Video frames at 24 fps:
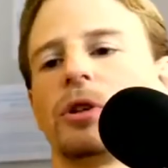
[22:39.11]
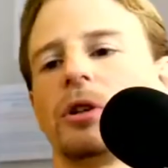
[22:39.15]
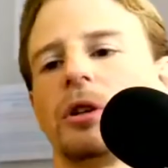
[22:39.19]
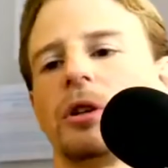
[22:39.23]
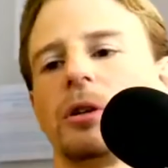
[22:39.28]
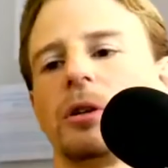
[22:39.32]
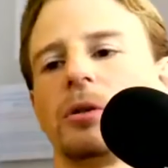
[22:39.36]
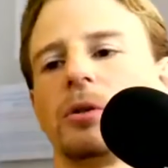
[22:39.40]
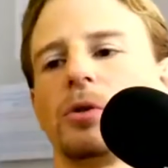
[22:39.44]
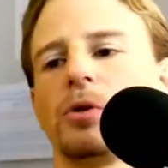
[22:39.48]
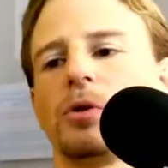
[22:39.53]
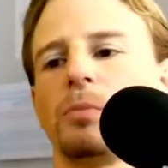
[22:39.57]

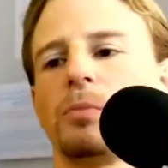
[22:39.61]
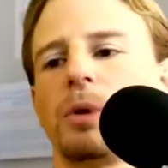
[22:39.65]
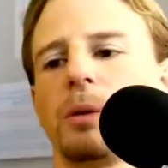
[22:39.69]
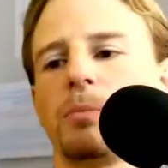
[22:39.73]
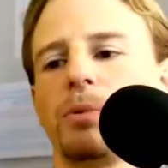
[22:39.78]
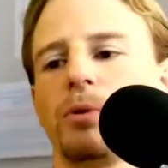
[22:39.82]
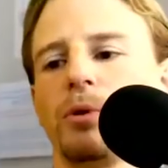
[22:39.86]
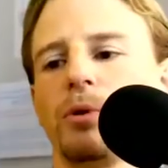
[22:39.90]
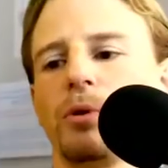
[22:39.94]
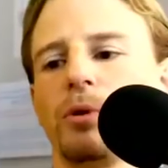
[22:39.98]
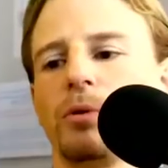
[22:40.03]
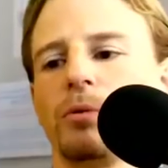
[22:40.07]
Uh, those
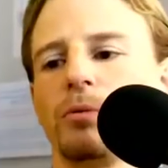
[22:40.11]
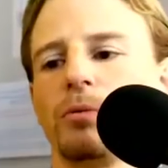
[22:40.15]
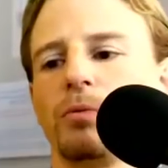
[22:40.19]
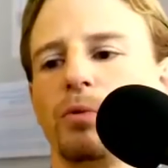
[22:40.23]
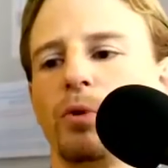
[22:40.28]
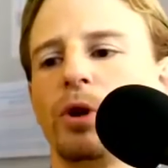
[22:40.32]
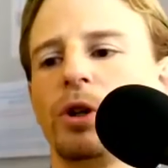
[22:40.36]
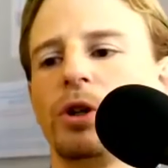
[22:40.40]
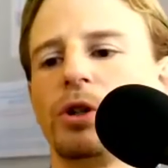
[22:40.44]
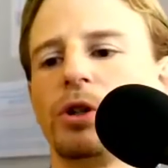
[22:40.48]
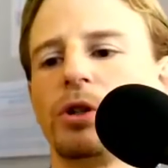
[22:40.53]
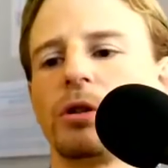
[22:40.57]
people
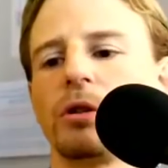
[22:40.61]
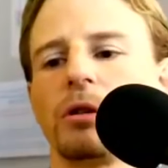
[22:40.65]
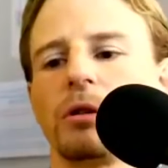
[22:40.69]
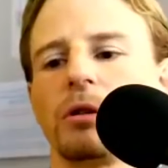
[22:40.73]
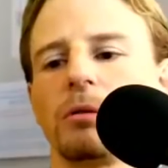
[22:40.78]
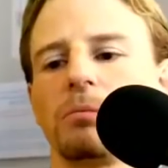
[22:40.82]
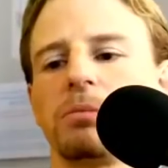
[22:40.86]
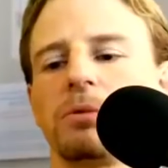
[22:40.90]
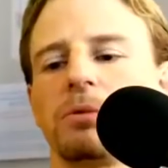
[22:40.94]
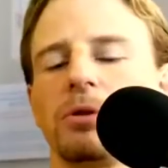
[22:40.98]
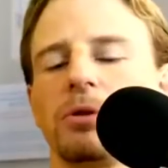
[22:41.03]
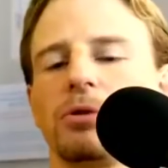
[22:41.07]
would uh,
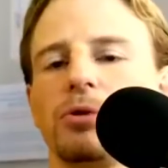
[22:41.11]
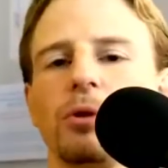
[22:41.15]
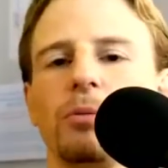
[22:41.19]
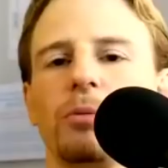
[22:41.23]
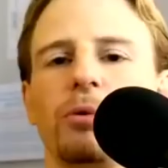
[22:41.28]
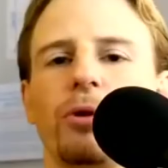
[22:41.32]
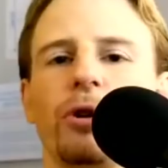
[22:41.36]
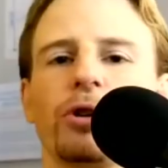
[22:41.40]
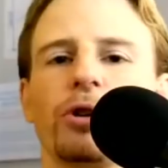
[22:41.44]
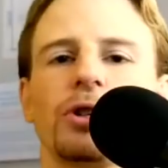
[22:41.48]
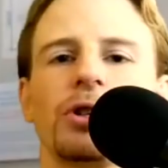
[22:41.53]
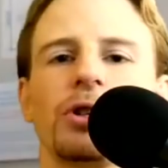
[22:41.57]
control
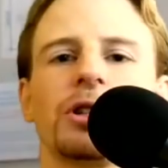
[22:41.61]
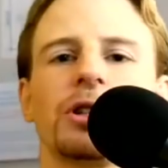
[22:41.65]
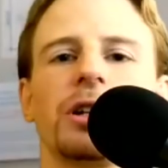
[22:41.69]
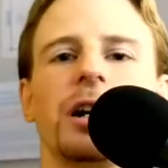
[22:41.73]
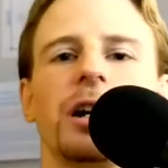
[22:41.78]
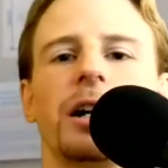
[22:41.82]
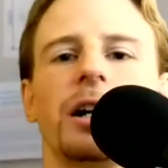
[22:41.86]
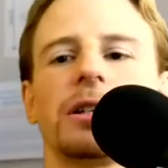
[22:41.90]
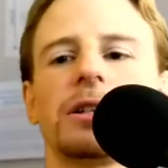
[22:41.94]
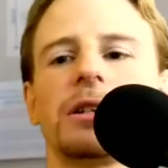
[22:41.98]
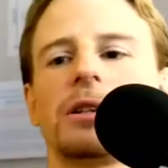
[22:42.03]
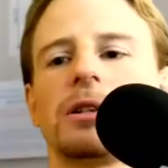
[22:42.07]
portion
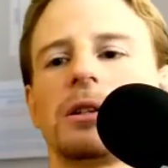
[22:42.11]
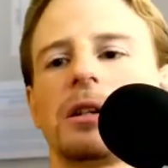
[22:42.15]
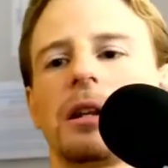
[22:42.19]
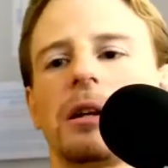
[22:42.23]
sizes.